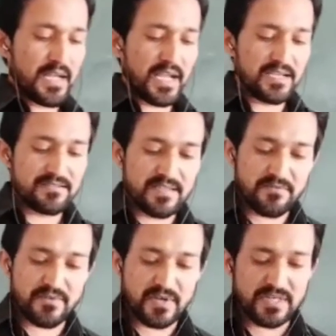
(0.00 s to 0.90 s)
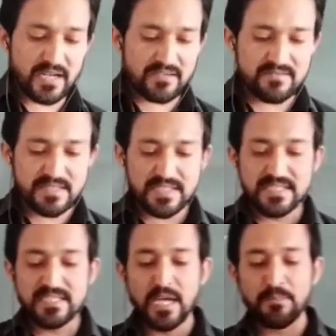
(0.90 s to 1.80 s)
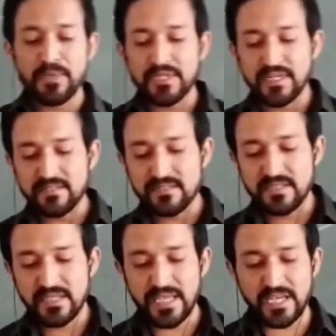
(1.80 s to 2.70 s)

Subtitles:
as they were dancing in happiness.